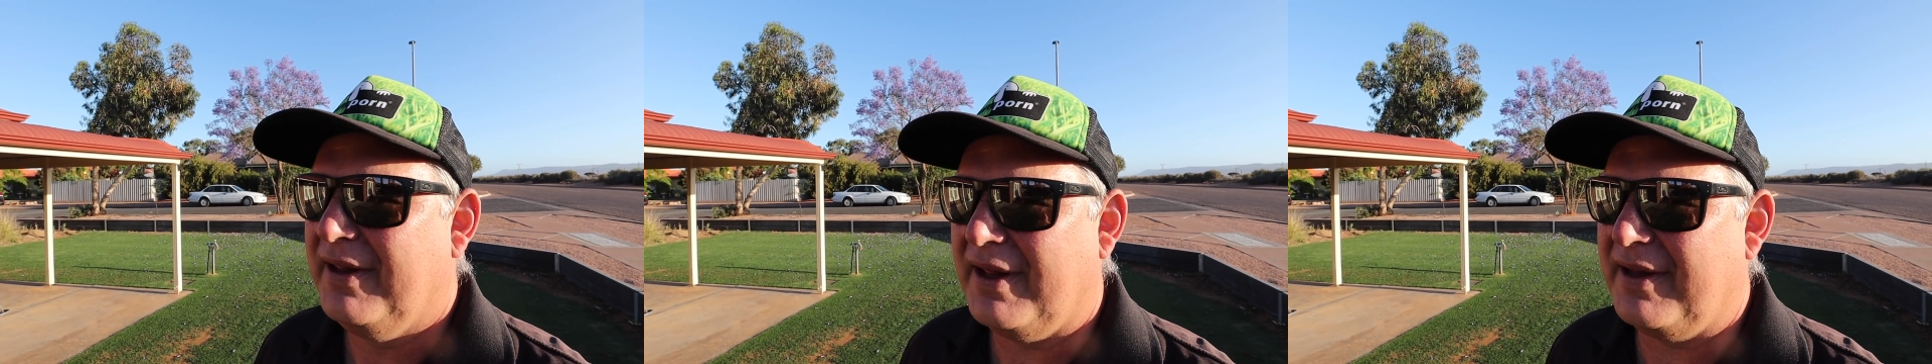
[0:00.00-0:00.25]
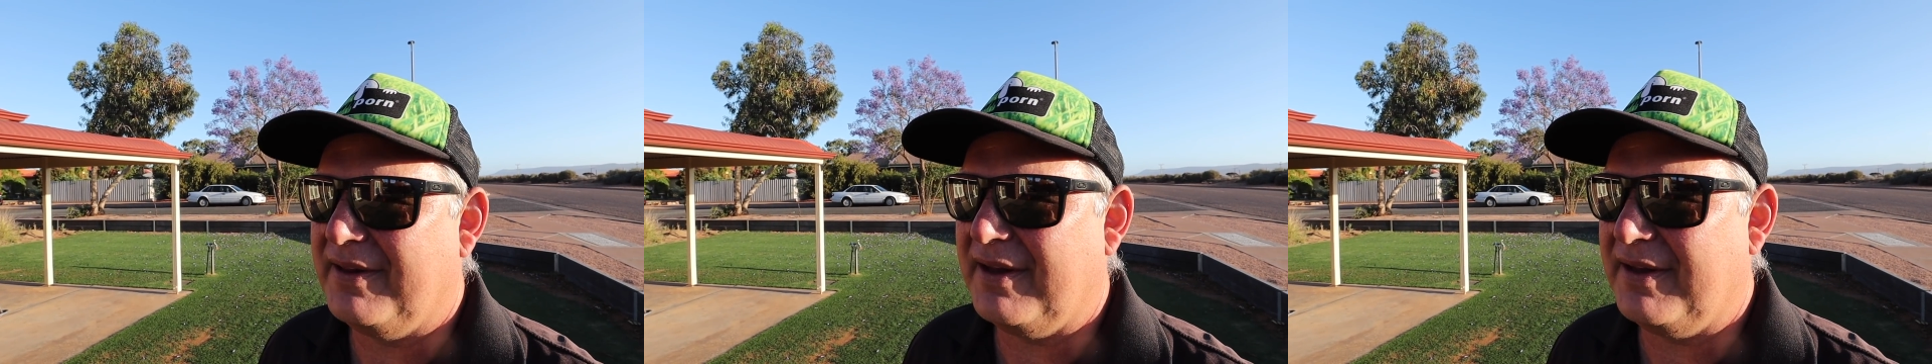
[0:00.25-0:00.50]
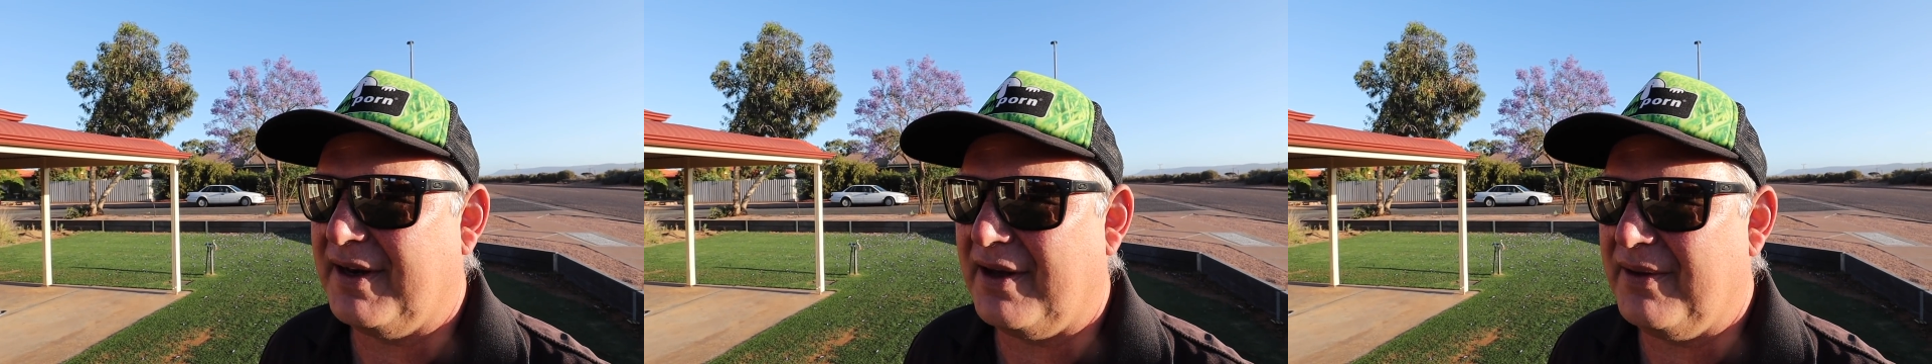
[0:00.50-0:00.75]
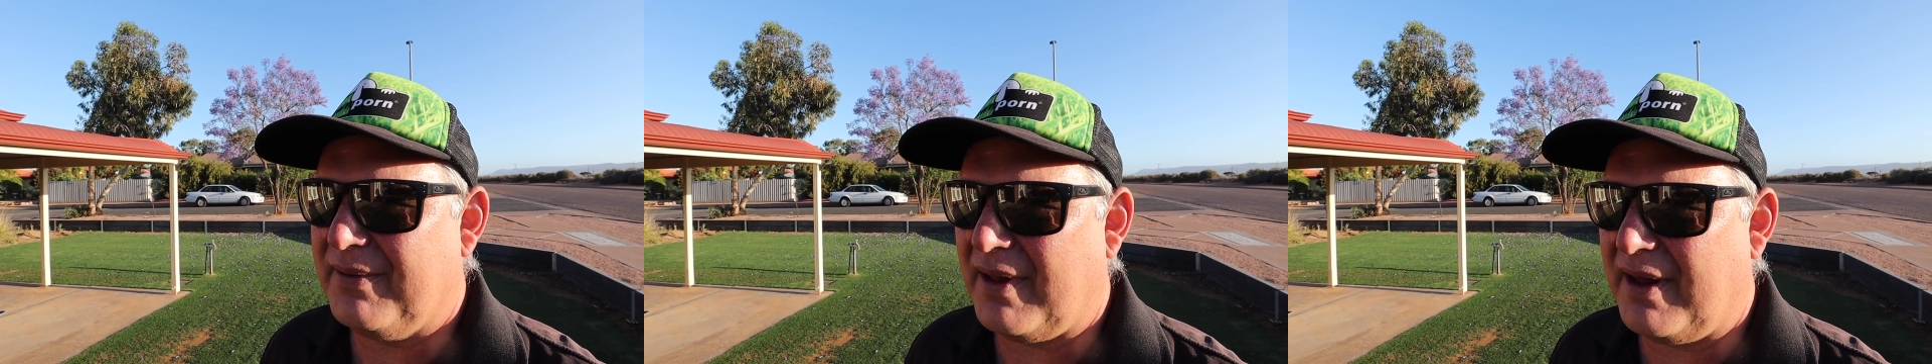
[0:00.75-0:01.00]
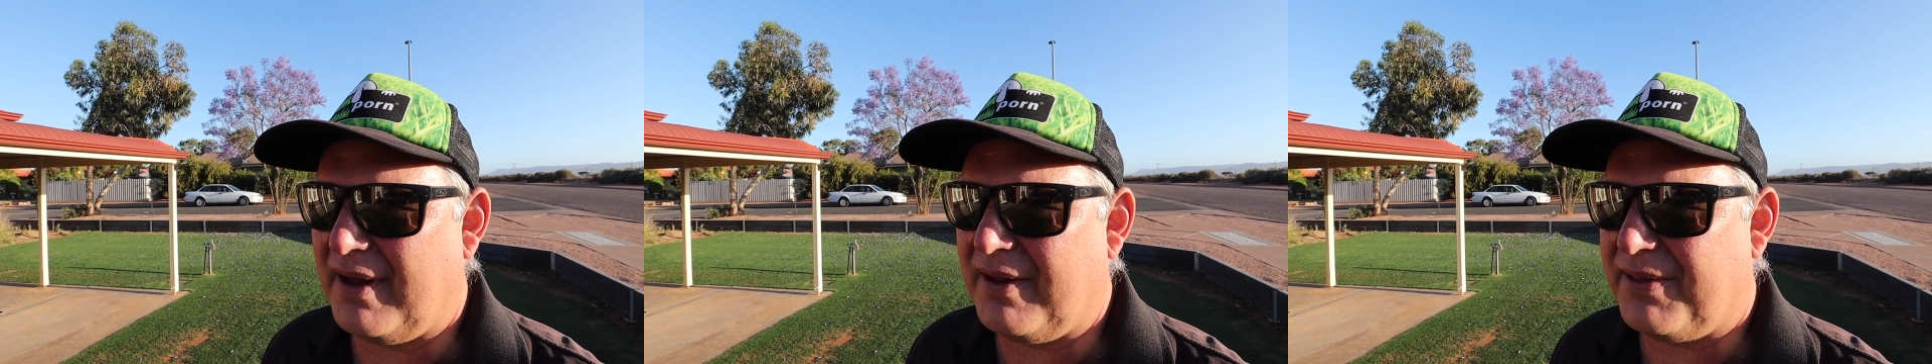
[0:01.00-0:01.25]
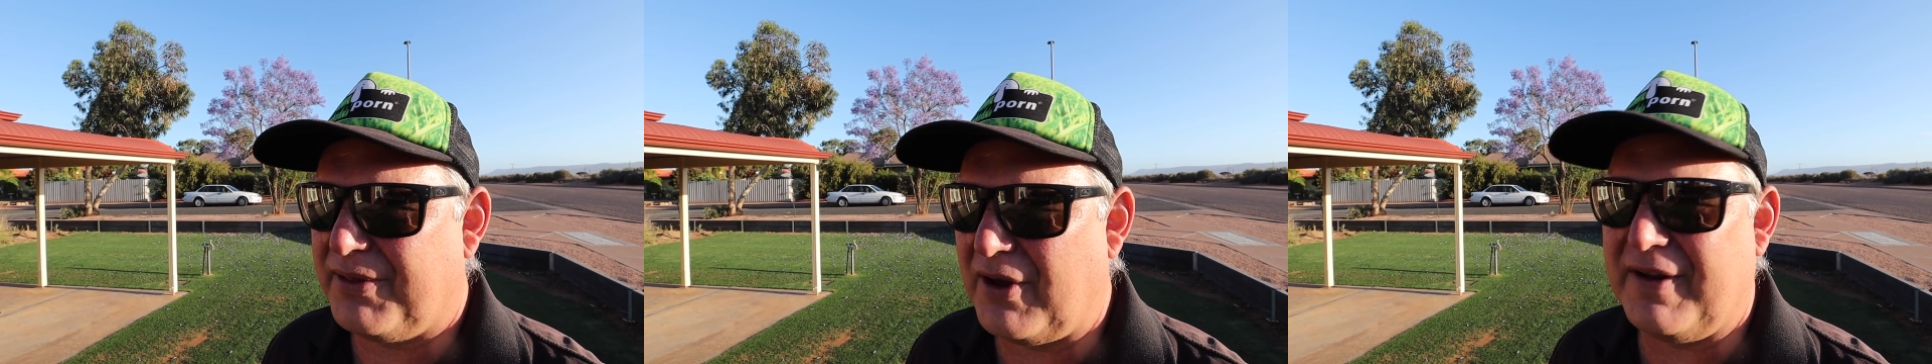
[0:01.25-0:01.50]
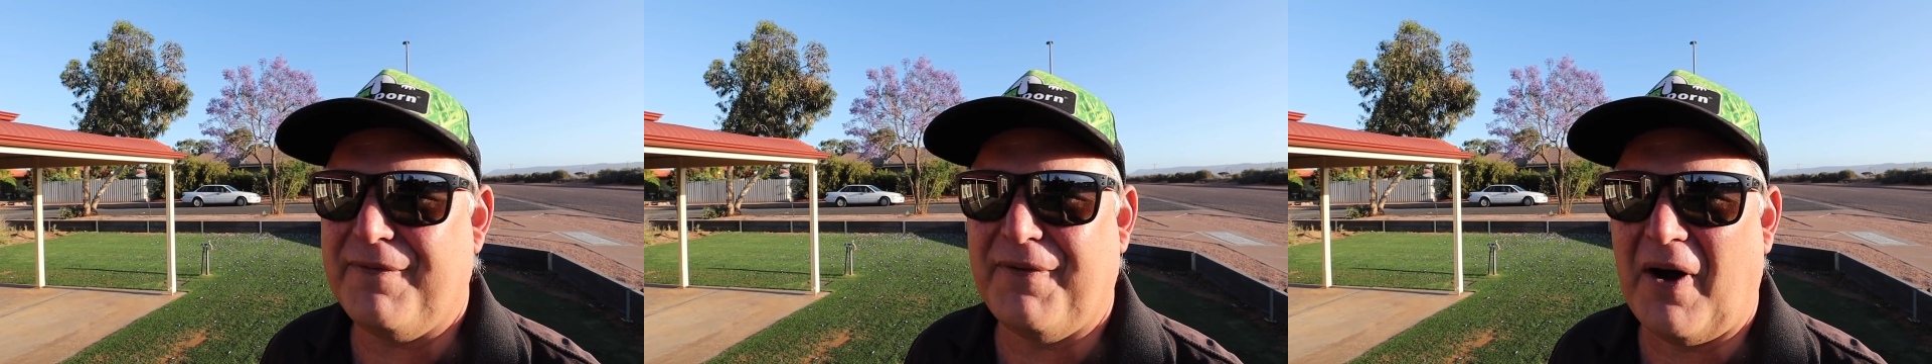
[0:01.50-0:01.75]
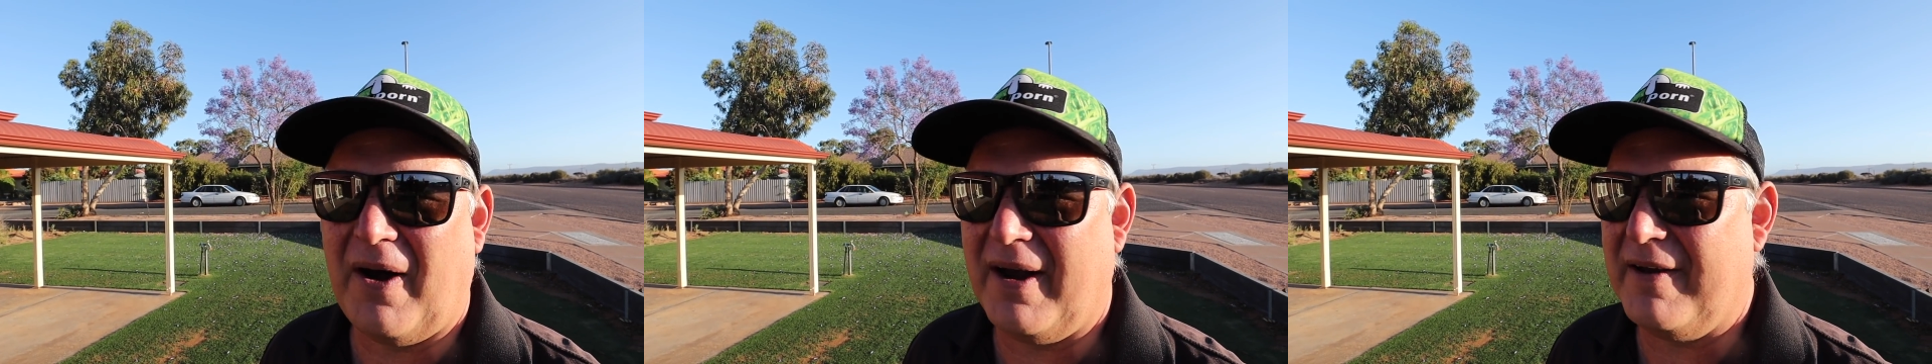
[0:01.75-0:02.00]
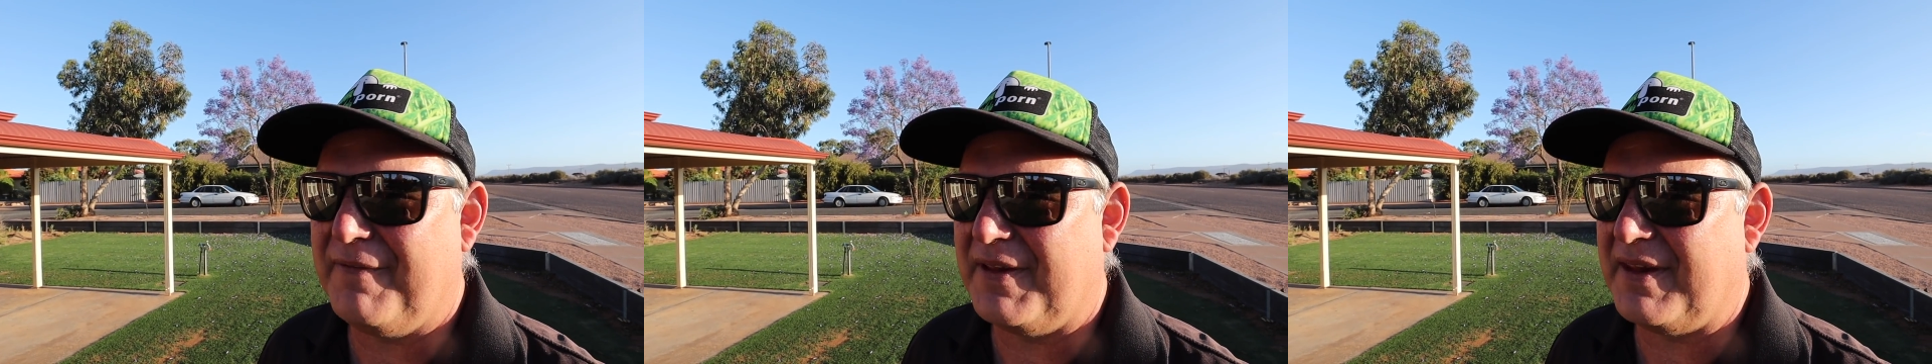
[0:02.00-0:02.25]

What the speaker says: and, you know, 35